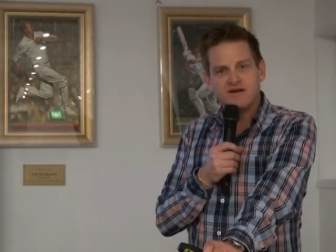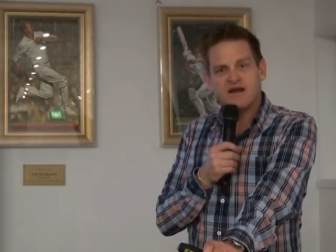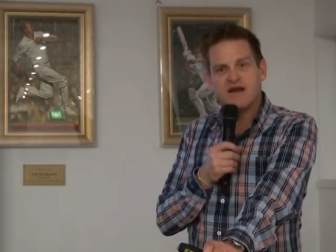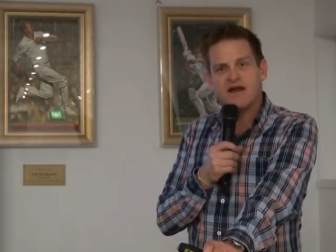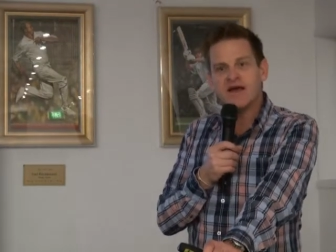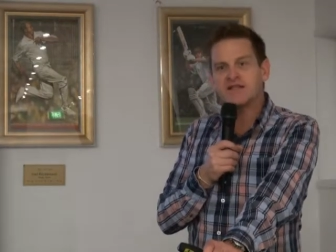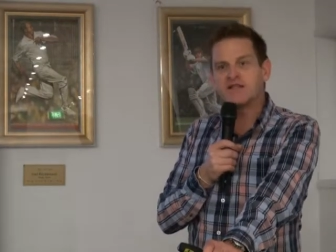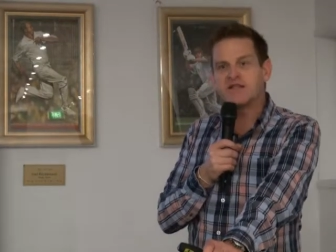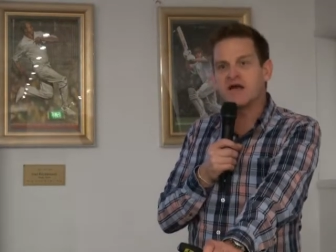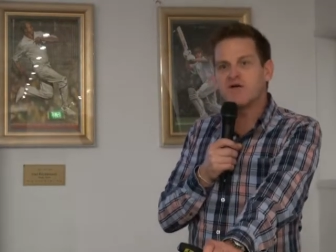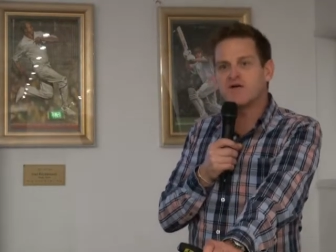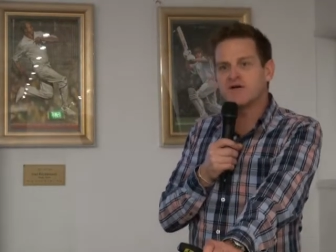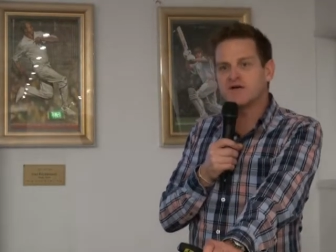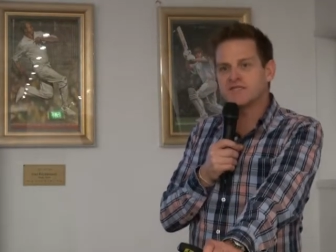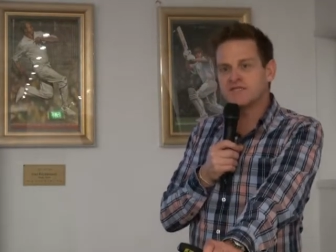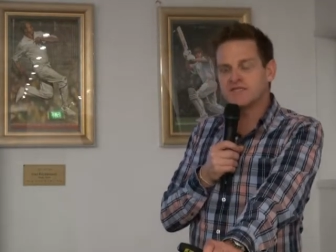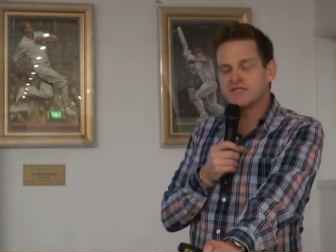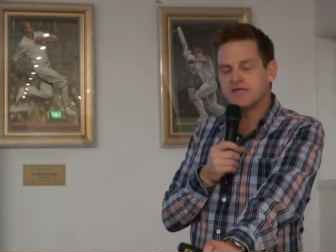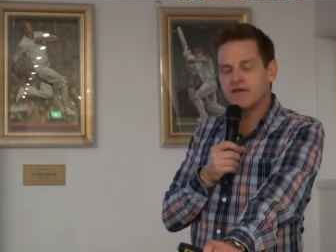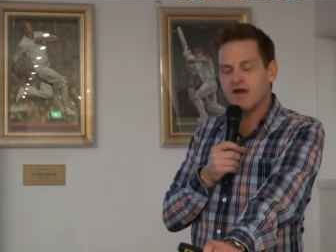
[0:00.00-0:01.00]
I had no
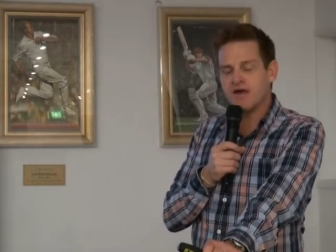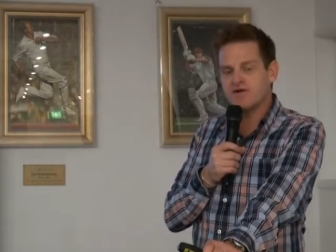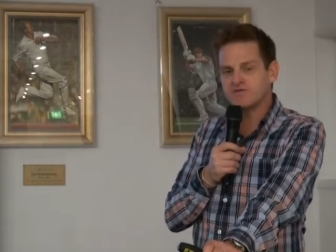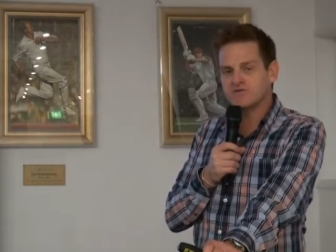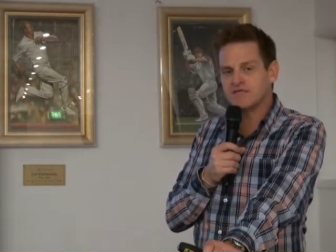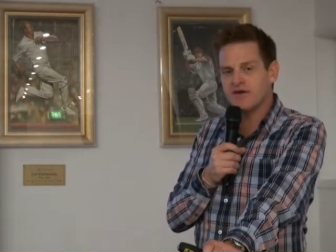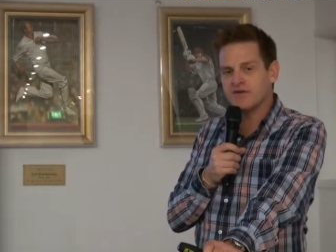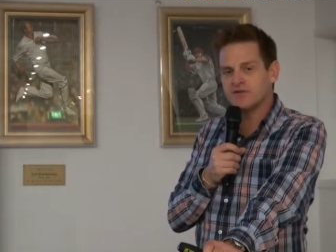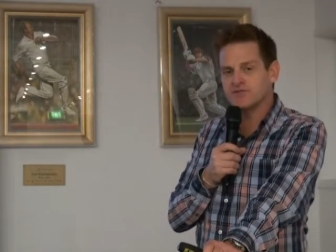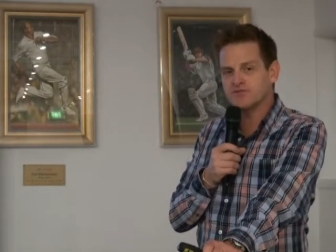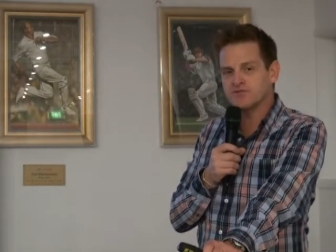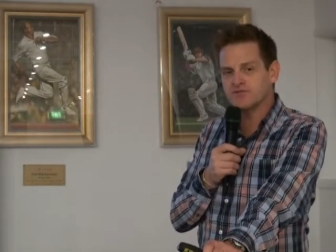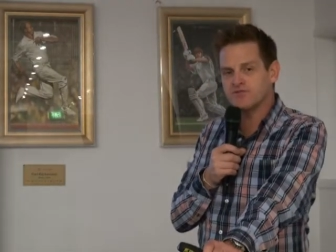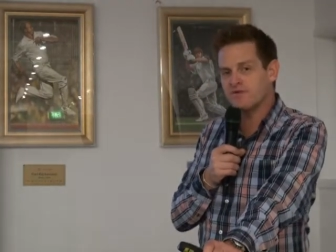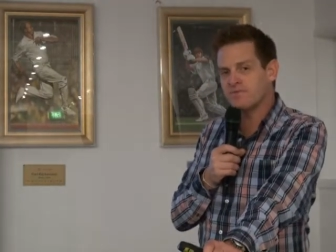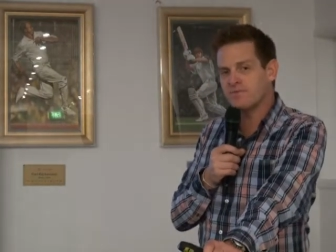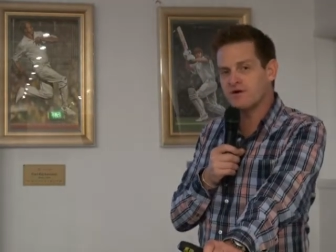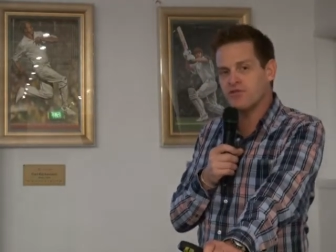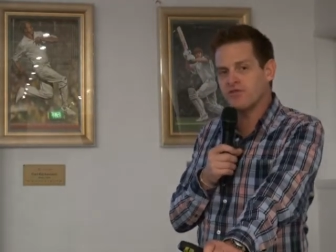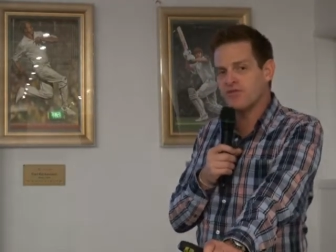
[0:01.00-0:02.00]
idea how I was going to
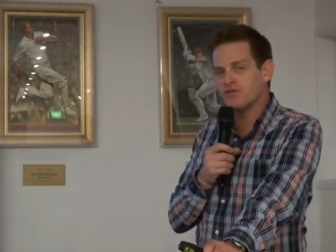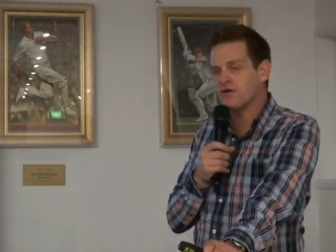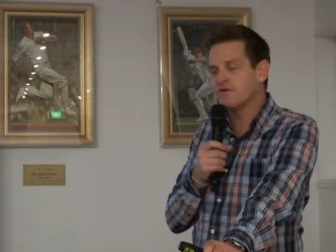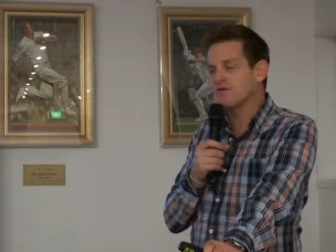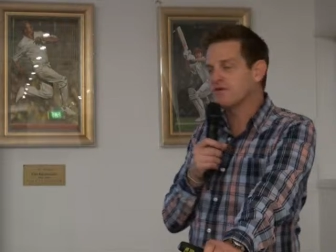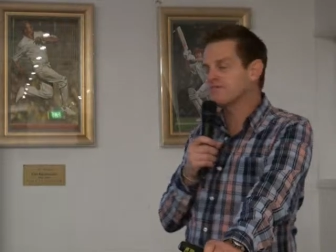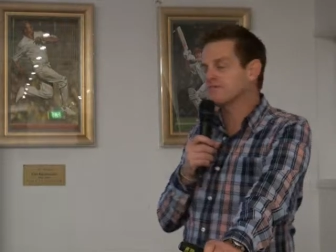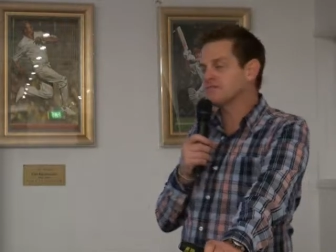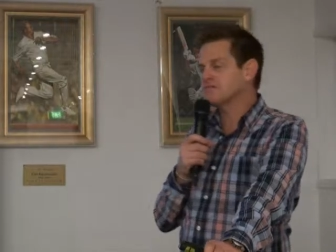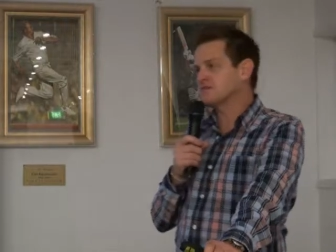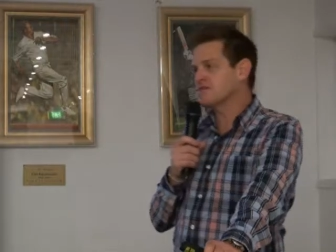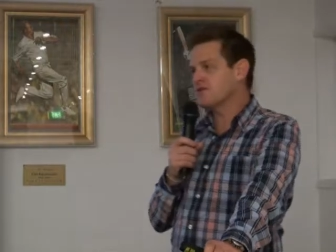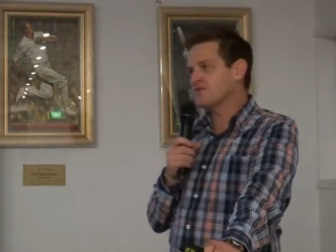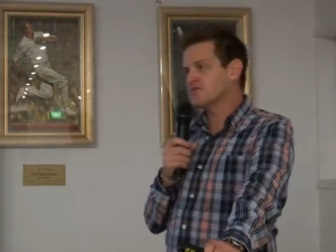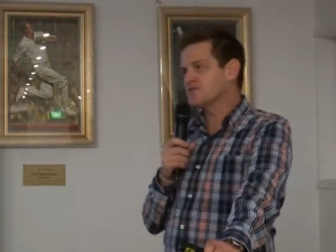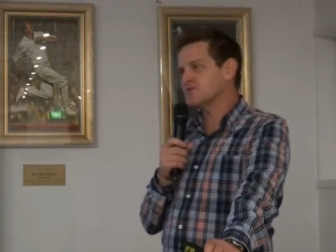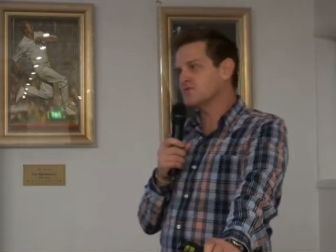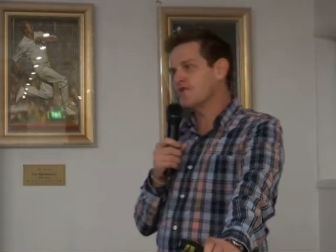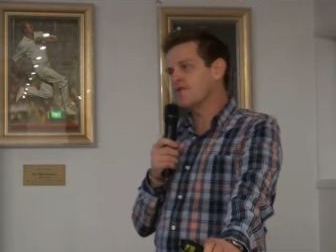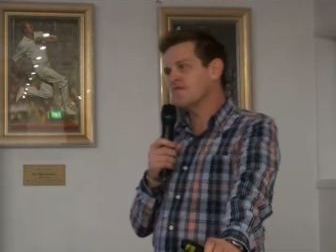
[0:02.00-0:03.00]
do it, but I thought I'll give
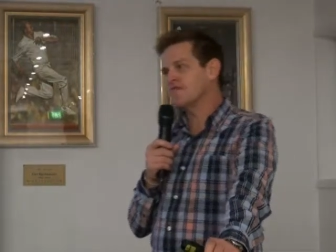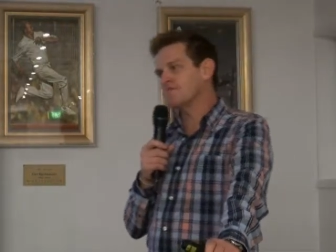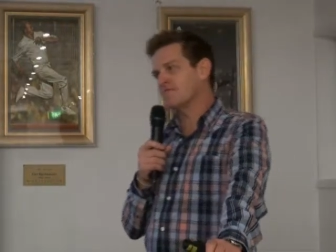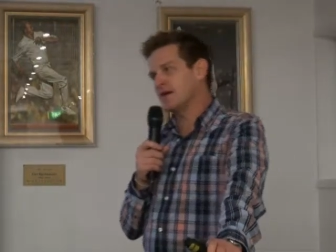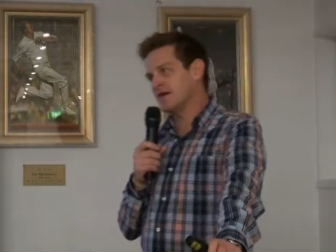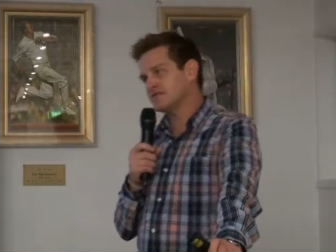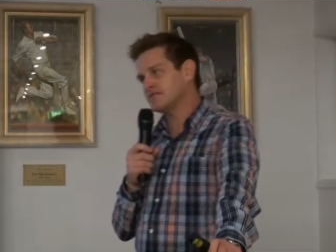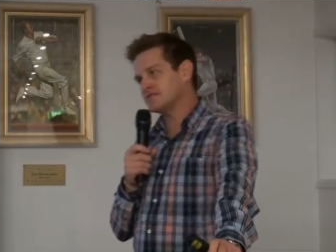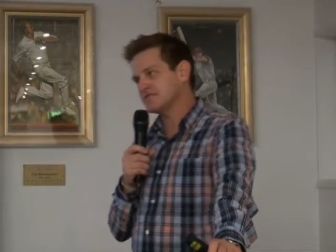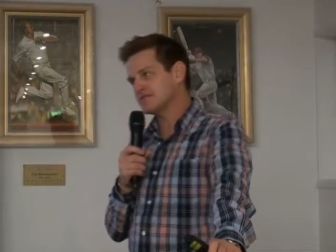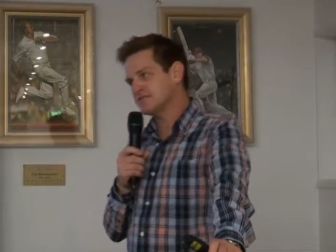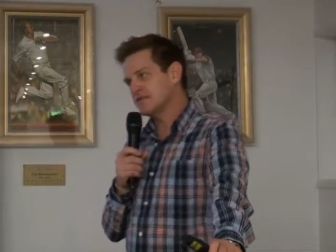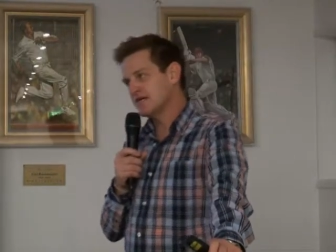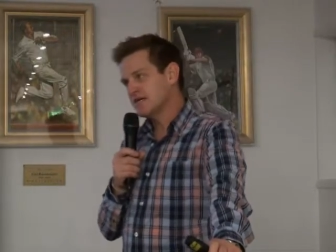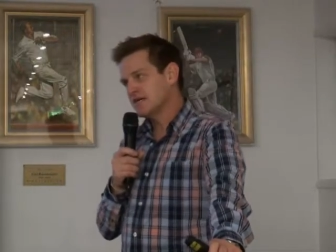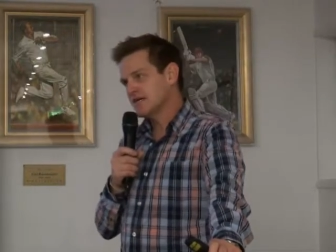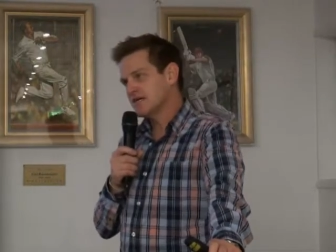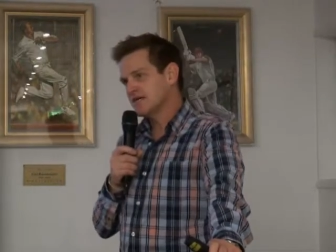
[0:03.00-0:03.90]
myself 12 months